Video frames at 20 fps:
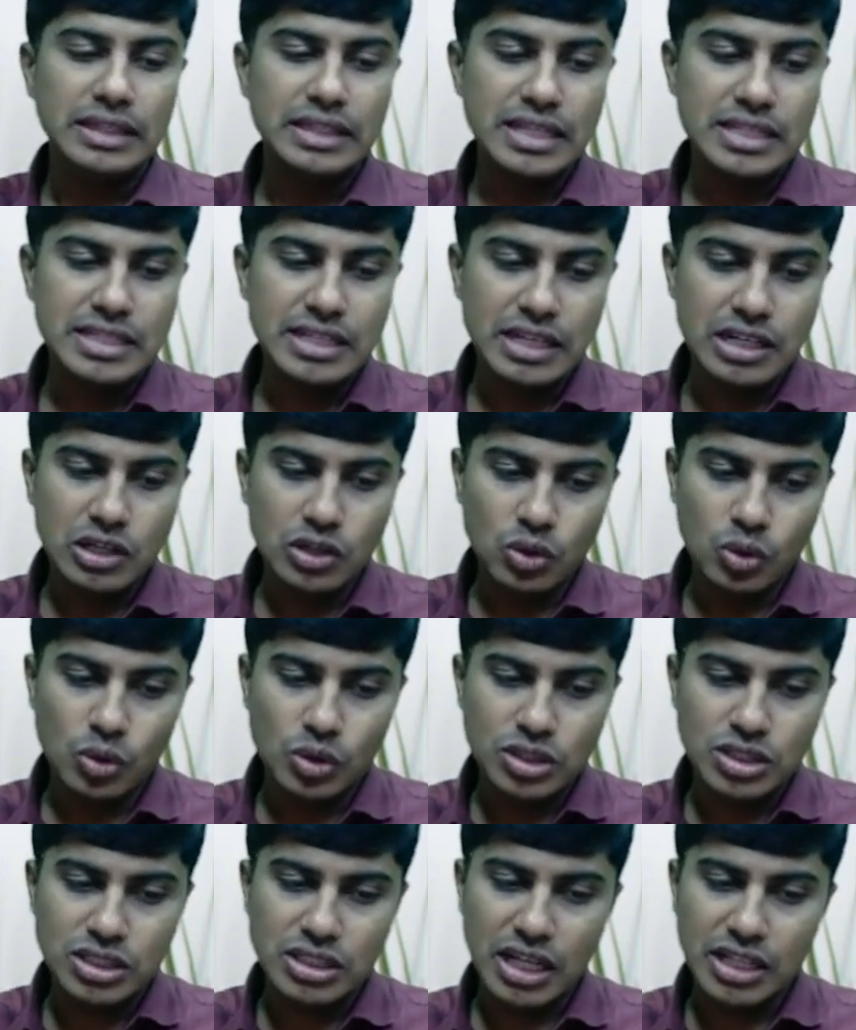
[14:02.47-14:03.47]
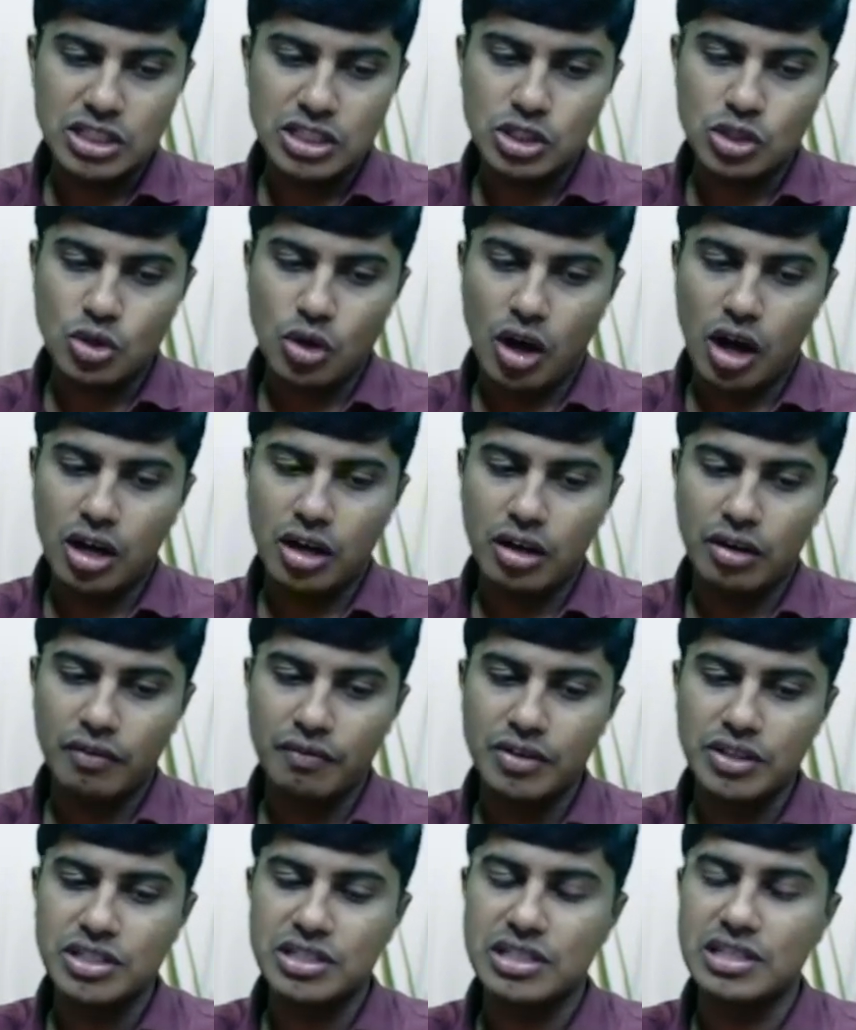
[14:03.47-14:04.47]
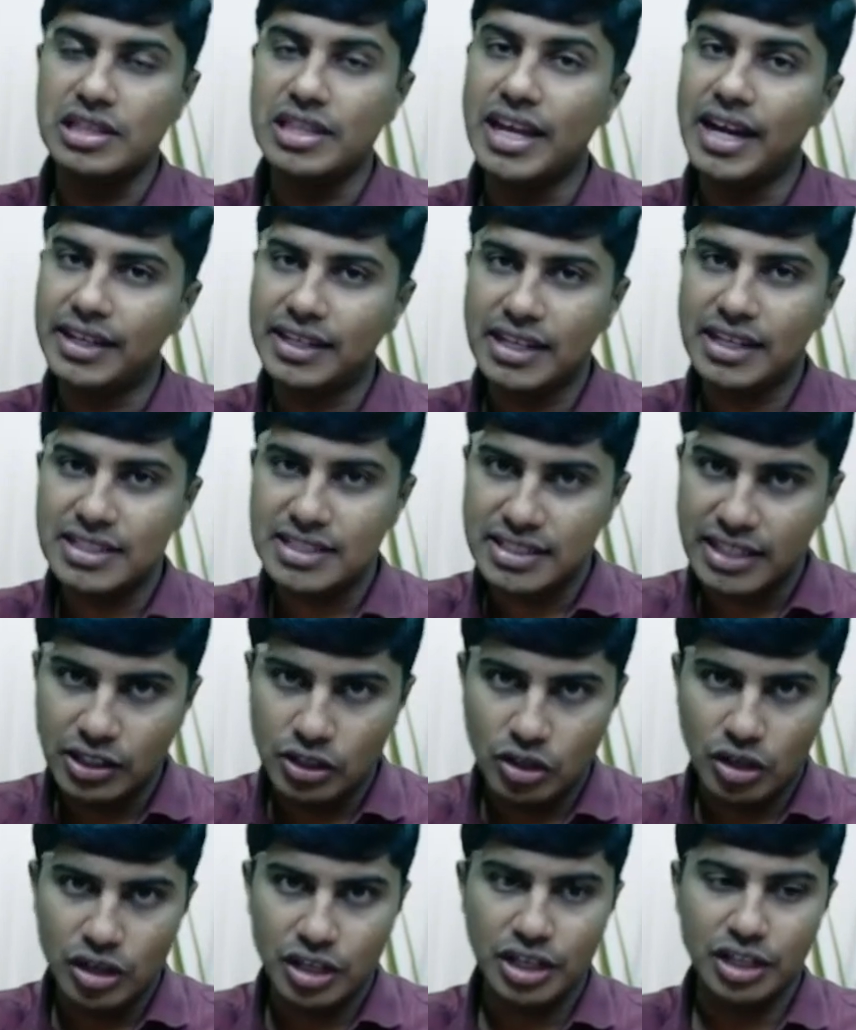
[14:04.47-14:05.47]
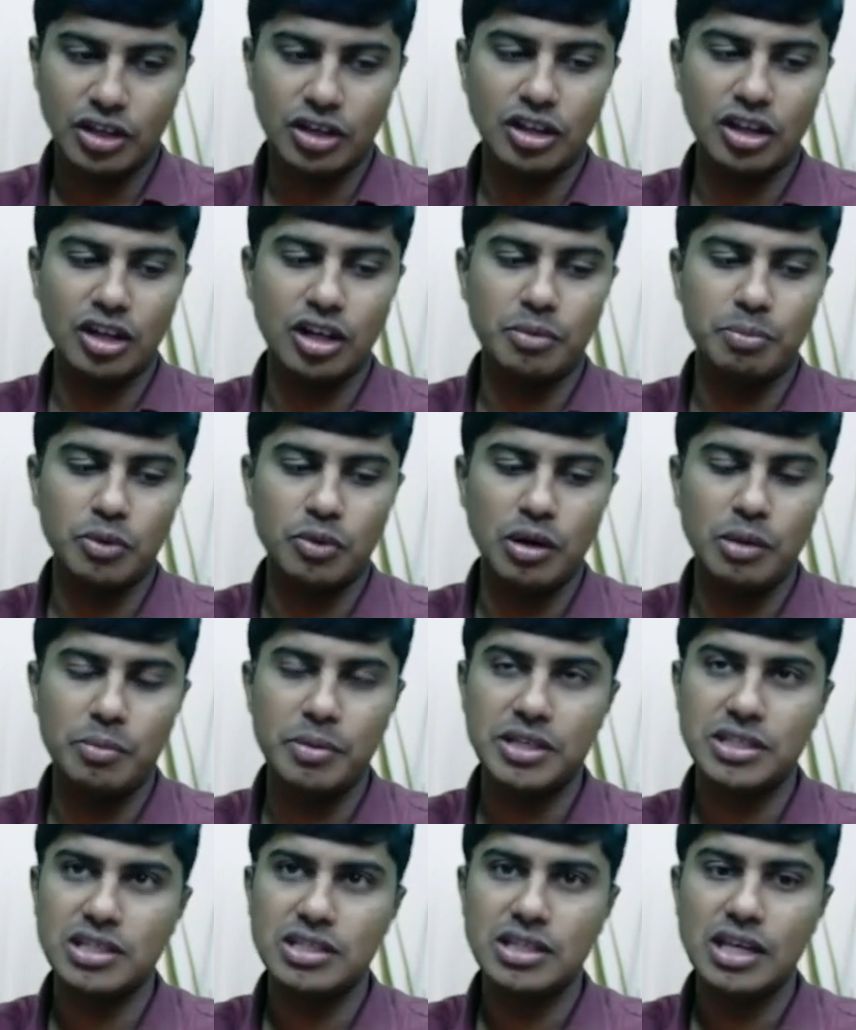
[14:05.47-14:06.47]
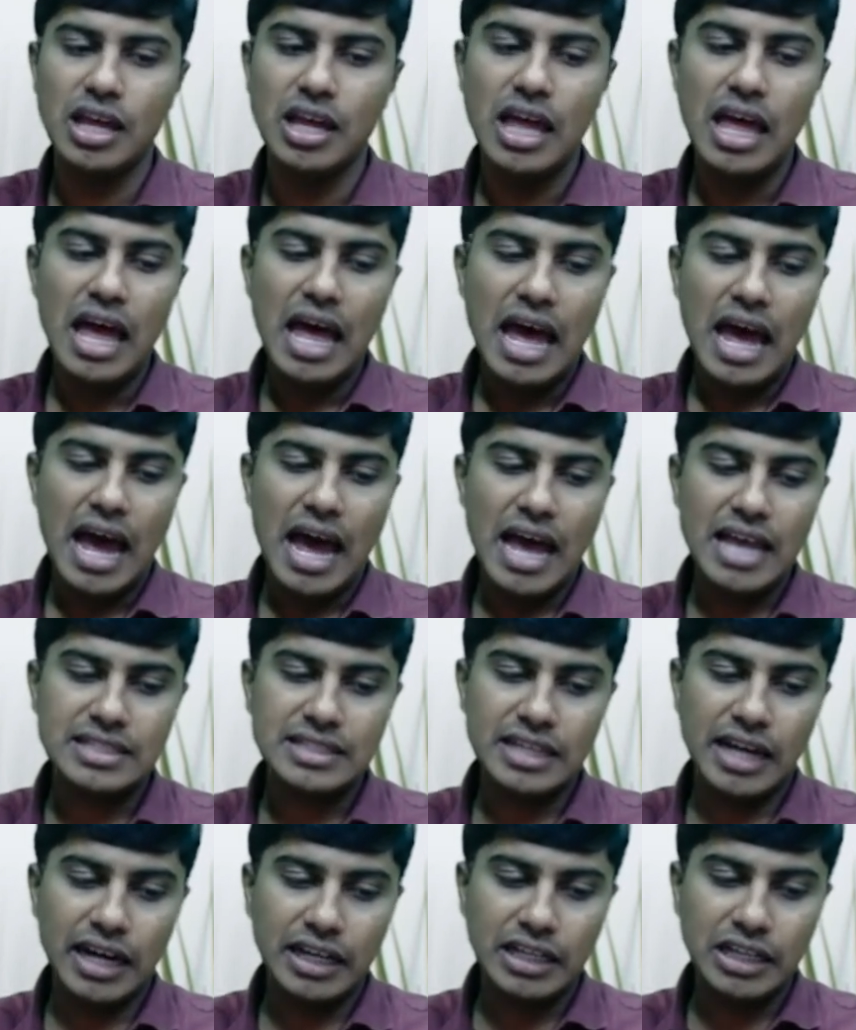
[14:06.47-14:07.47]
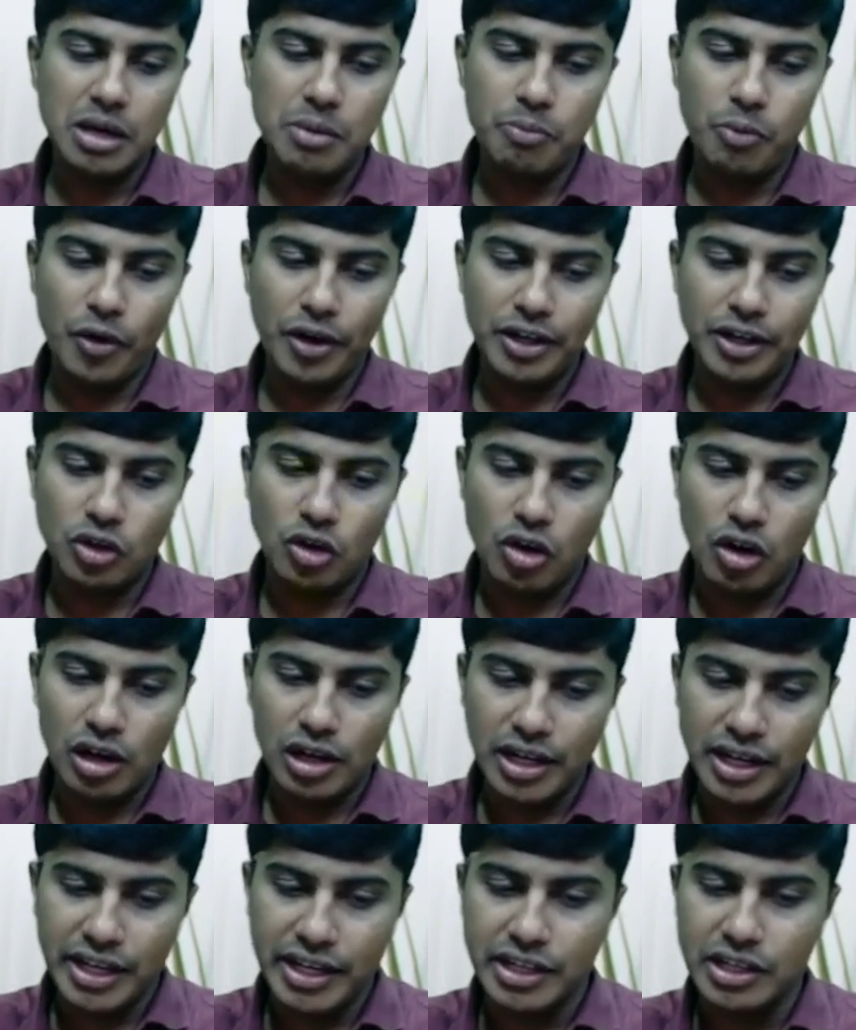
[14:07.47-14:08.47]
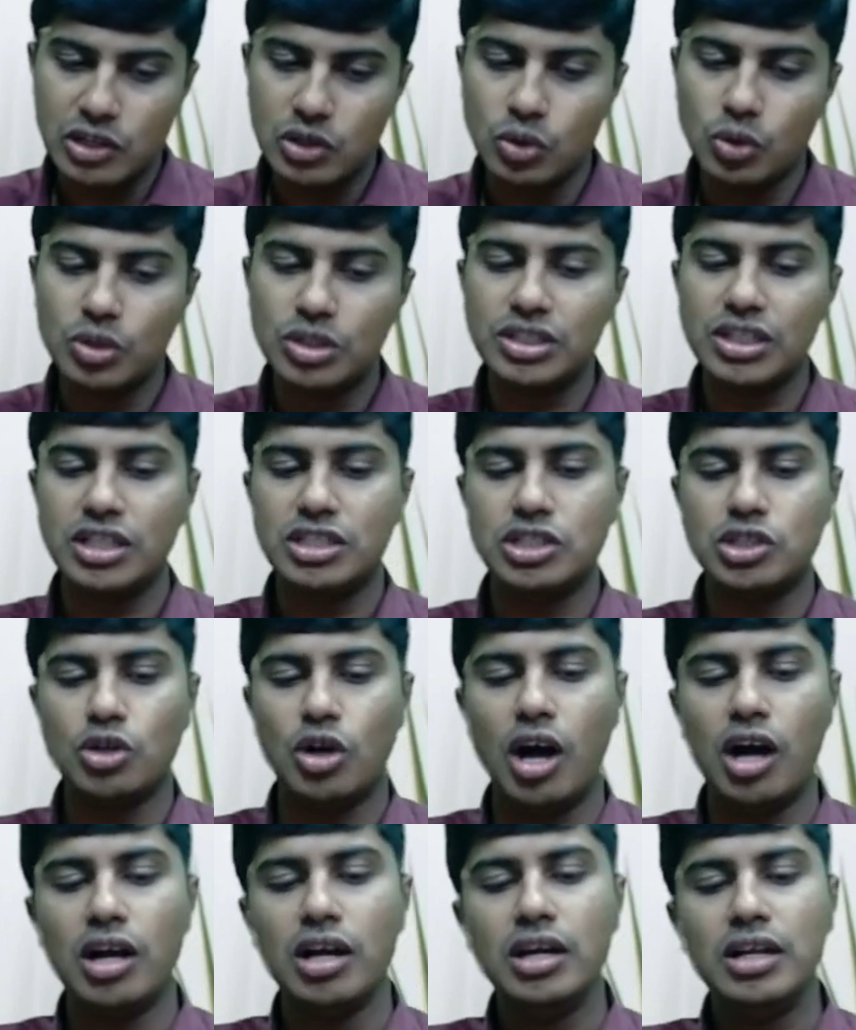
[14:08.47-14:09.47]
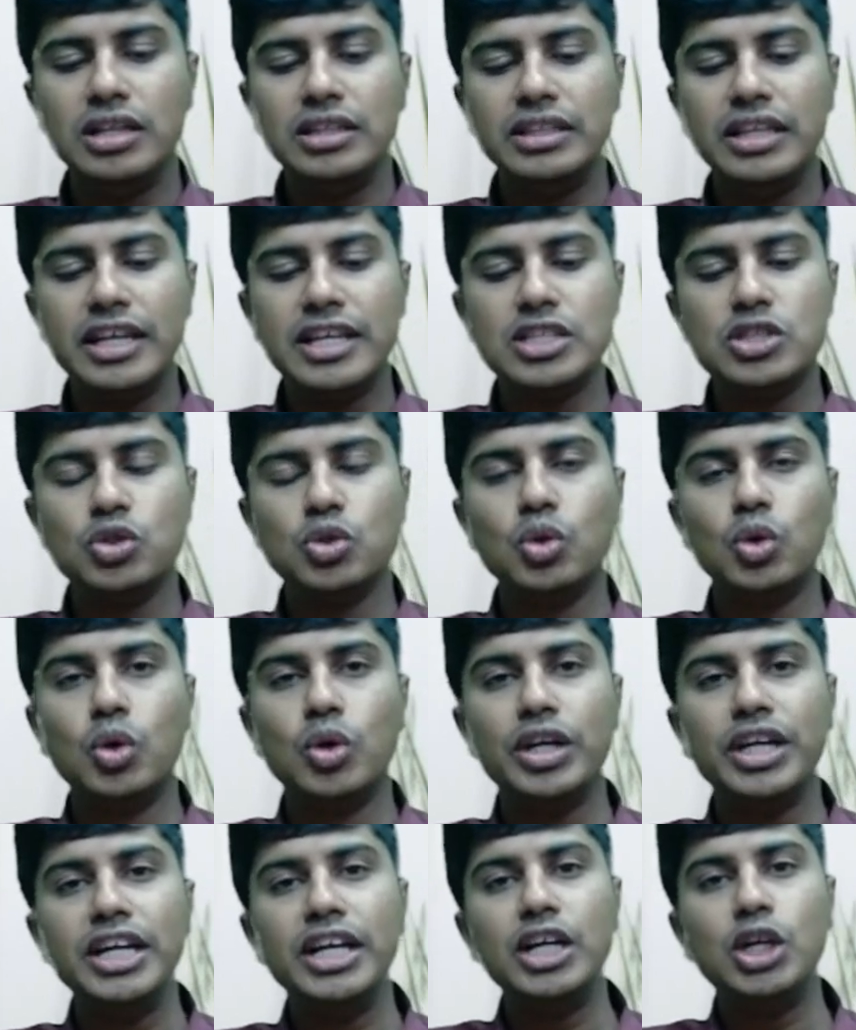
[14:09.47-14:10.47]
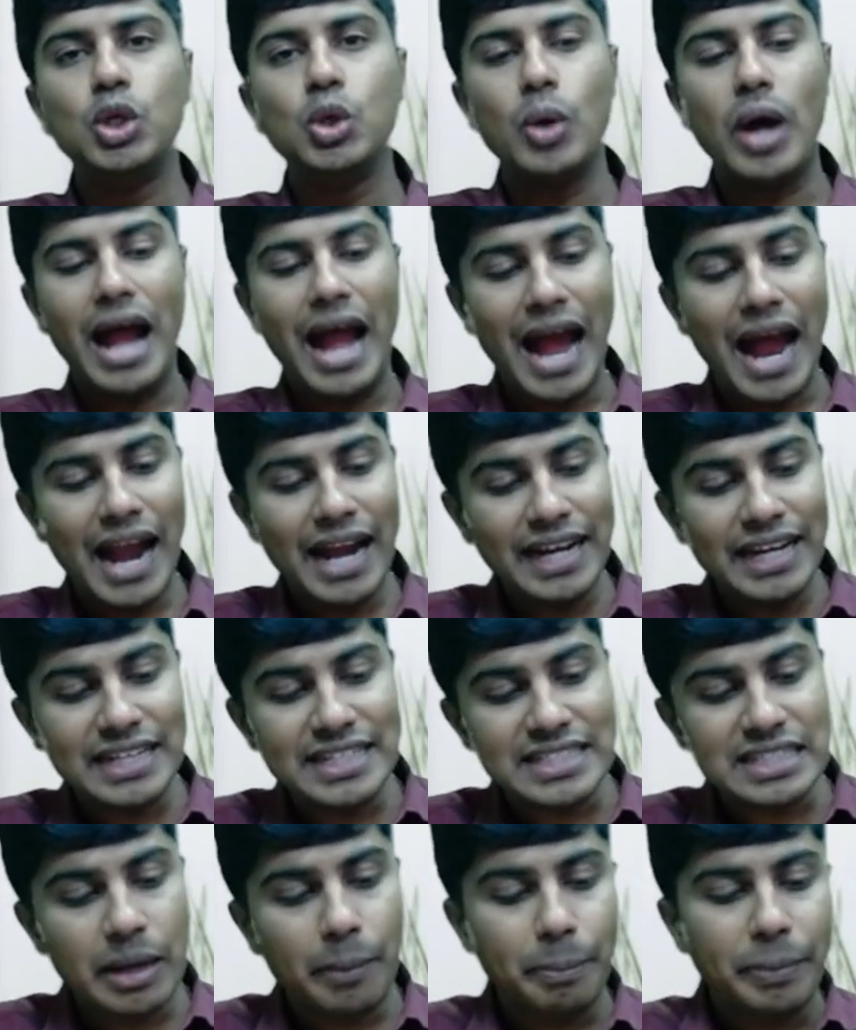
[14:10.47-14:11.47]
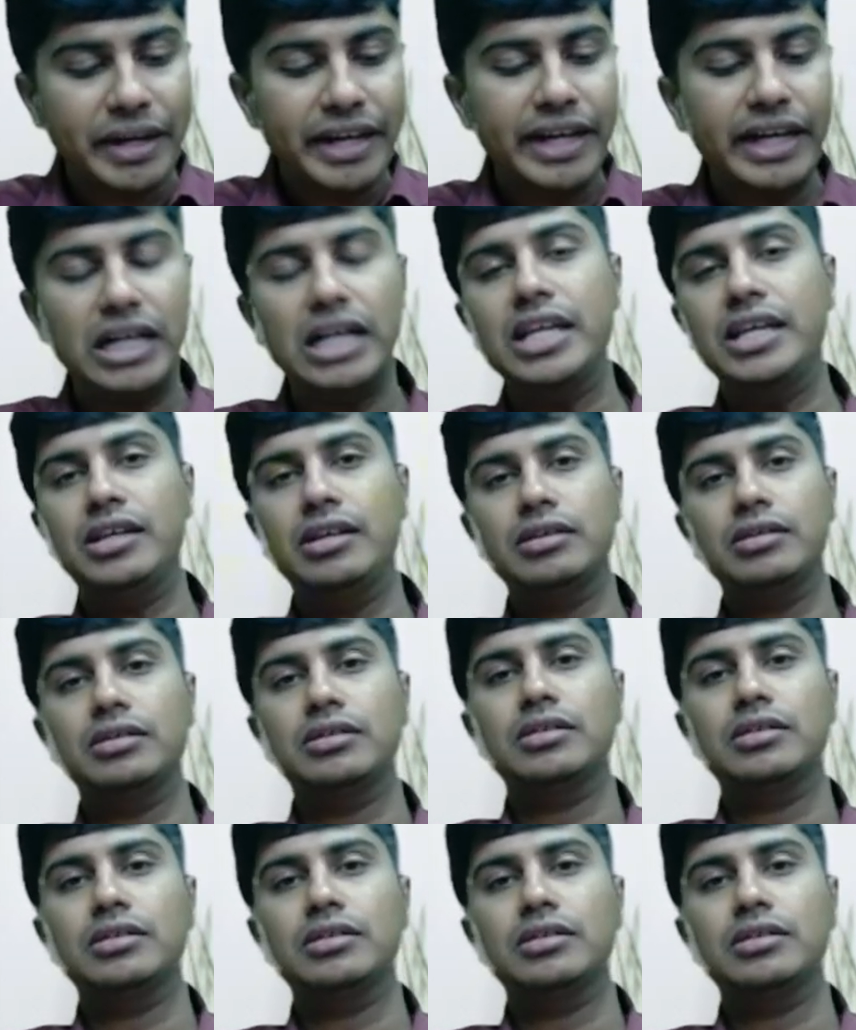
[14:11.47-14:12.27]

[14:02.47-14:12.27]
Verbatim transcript: This includes such stock which is later sent on return or approval basis. As starting point already includes such stock, there is no need to add it separately.